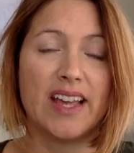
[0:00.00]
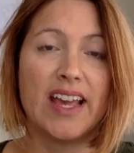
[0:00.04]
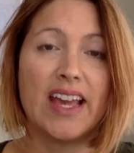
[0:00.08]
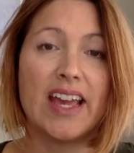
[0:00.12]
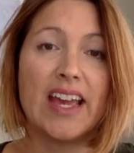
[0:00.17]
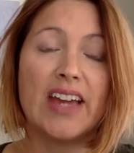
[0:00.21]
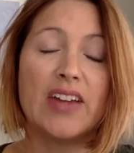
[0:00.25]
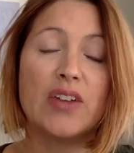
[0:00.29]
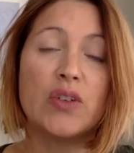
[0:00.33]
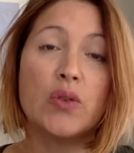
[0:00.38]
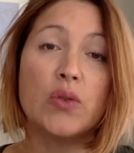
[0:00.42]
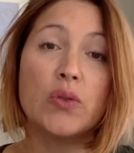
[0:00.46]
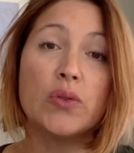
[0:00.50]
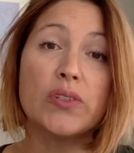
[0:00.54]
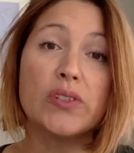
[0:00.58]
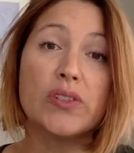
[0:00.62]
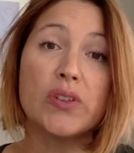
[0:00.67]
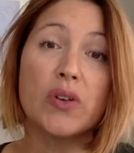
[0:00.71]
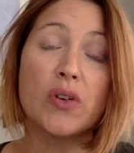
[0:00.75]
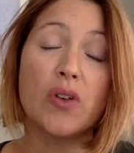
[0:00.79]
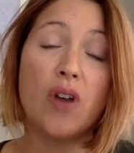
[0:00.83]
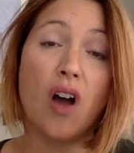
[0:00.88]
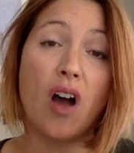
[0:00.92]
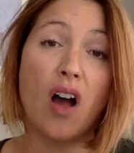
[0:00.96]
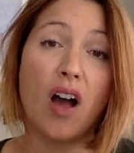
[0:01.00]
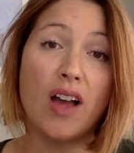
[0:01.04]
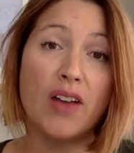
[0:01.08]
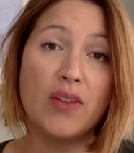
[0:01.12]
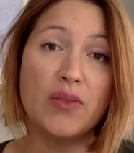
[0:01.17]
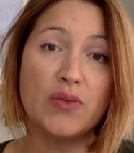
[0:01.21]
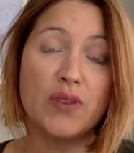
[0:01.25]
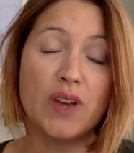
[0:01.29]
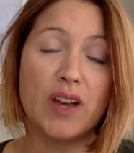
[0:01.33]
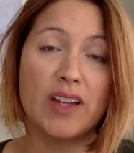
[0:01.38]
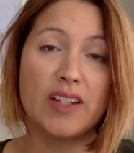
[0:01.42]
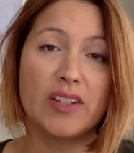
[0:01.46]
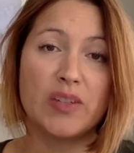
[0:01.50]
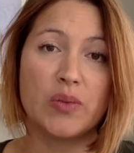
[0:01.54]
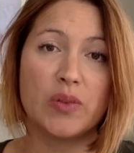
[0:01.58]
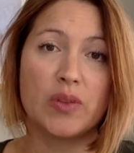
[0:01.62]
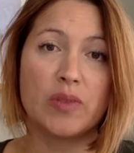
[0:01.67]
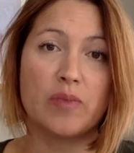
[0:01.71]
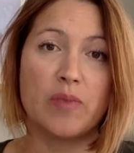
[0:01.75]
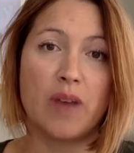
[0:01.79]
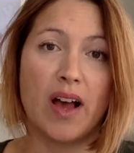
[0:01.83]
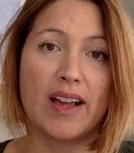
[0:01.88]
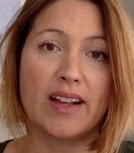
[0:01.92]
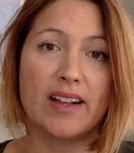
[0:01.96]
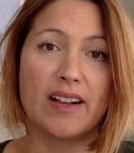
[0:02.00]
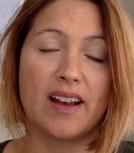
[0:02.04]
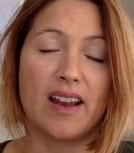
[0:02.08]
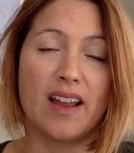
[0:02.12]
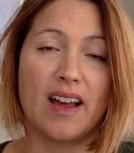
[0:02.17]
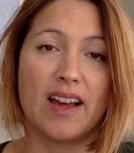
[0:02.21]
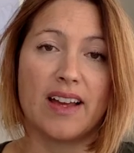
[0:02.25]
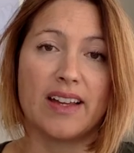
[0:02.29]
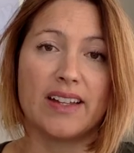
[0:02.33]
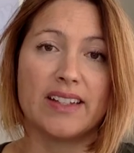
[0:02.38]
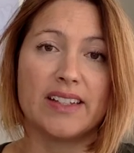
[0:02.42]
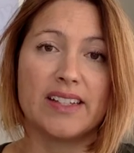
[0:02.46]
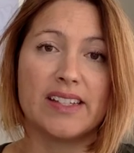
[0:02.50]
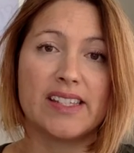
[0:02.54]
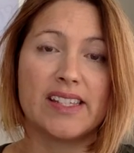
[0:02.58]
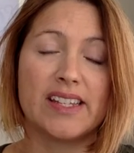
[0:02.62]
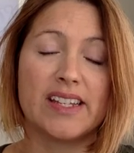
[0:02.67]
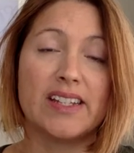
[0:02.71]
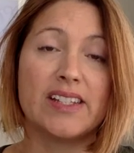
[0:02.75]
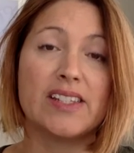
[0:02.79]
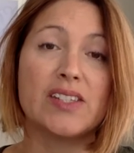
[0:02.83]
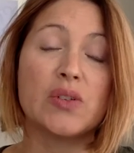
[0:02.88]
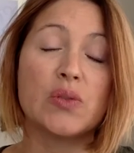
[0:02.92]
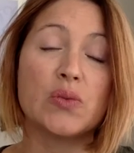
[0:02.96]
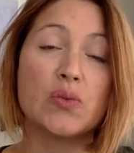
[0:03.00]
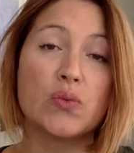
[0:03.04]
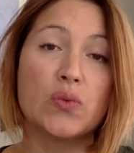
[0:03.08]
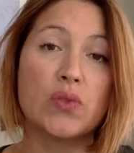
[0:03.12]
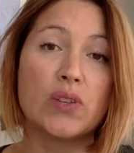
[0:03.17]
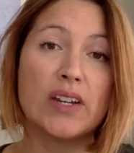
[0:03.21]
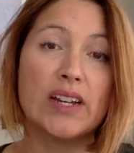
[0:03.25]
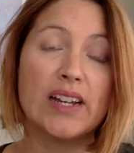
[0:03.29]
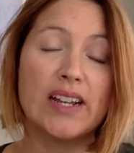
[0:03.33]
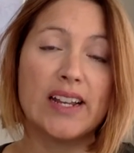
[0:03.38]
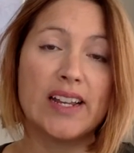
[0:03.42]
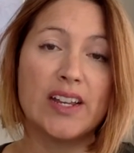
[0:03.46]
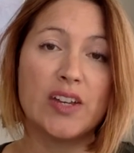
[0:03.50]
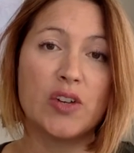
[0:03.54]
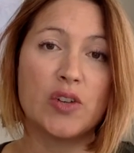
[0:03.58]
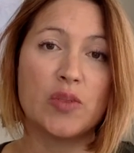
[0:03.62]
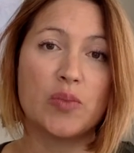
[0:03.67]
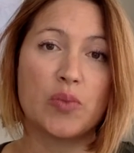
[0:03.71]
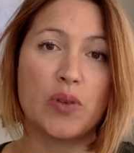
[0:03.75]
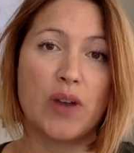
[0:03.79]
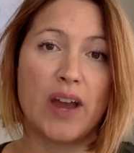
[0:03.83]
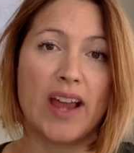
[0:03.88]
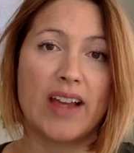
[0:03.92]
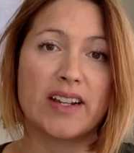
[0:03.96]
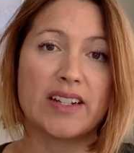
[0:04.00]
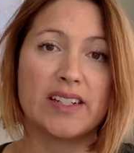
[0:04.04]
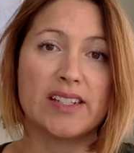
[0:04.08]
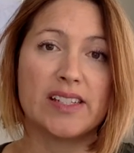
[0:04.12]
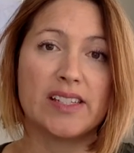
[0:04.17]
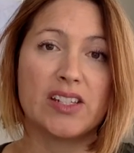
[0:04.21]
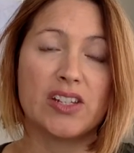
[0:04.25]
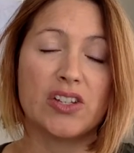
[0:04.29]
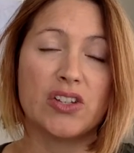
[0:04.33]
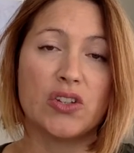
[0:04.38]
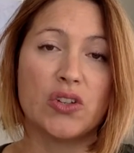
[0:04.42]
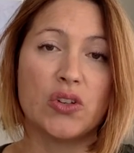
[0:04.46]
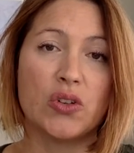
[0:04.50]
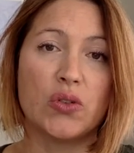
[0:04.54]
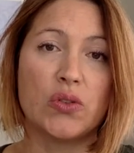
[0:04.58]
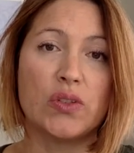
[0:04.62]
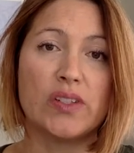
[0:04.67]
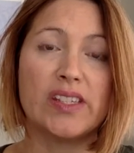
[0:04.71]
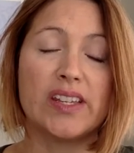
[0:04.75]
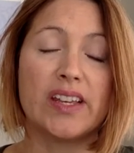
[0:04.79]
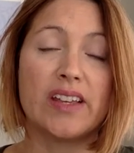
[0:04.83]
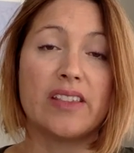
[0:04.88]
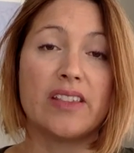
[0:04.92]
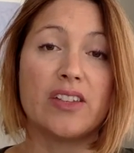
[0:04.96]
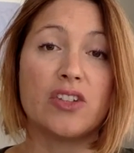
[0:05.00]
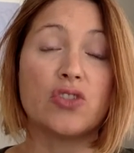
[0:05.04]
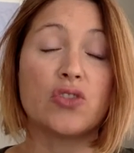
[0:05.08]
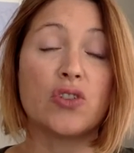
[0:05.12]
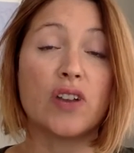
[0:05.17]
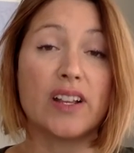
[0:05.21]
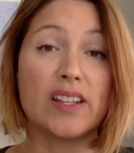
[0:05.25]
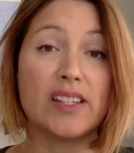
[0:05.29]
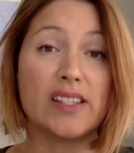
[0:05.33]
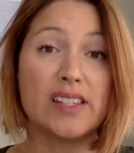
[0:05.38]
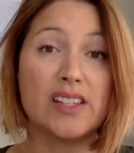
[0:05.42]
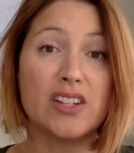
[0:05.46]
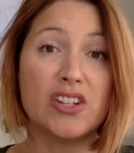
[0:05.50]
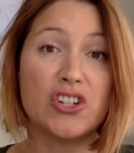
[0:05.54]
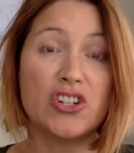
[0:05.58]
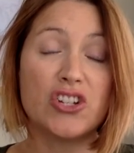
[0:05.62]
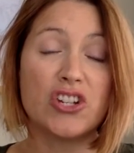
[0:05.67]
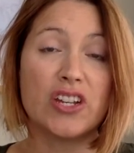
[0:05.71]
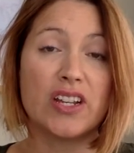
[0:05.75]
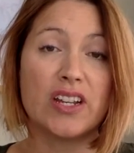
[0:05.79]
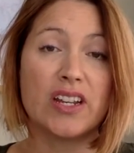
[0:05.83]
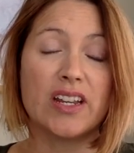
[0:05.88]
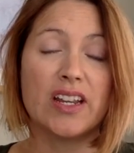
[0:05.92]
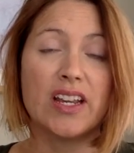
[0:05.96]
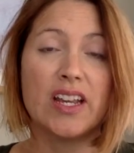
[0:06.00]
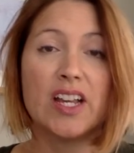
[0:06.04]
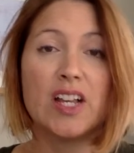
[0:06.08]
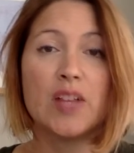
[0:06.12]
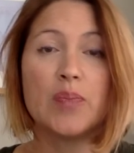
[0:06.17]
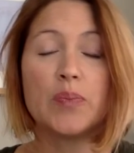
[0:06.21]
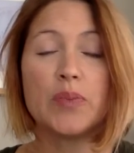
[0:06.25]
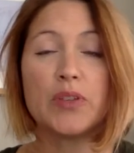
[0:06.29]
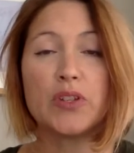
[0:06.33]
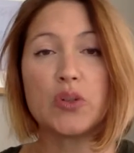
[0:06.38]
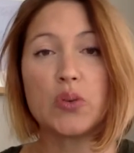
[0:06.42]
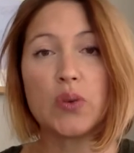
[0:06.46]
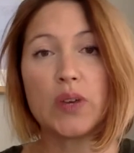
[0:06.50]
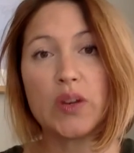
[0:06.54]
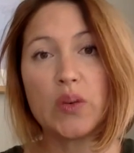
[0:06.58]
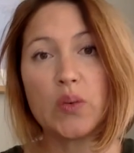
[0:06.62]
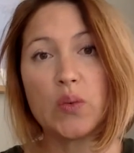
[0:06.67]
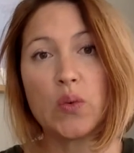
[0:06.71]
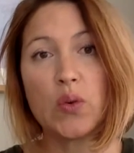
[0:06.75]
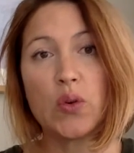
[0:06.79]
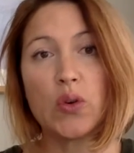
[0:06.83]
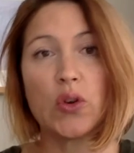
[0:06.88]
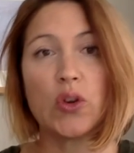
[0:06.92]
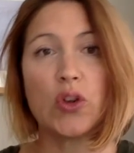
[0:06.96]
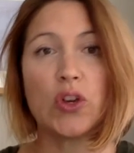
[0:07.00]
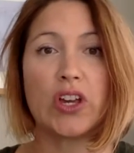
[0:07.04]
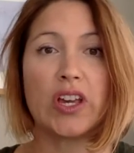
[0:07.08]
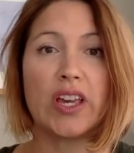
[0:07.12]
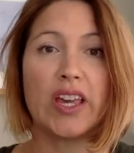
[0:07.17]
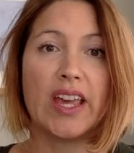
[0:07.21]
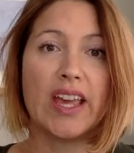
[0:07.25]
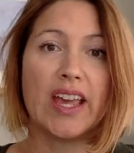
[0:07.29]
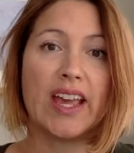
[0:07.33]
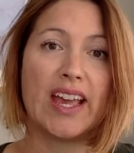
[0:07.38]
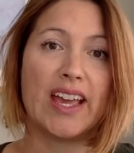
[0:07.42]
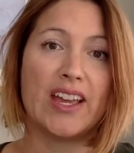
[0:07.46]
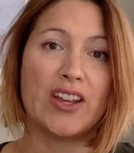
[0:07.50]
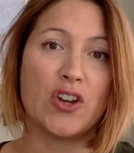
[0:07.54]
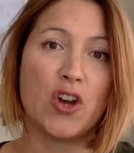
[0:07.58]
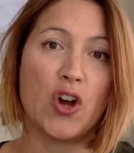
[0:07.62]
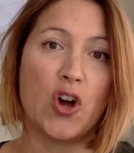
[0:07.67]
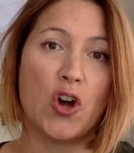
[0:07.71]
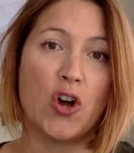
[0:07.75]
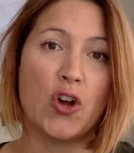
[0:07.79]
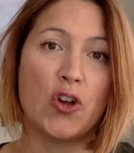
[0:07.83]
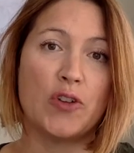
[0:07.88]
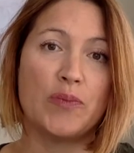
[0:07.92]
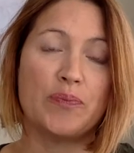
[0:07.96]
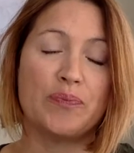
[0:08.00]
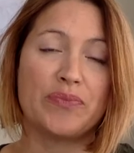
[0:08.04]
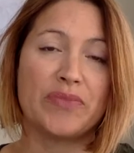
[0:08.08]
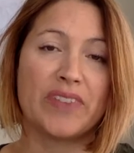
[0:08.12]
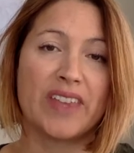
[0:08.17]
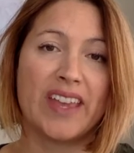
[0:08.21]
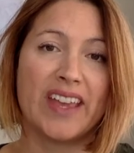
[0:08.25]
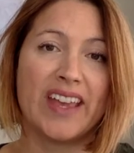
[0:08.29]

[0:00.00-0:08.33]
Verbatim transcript: And also, I find with my clients, it's a really good practice to use in the transition between work and home.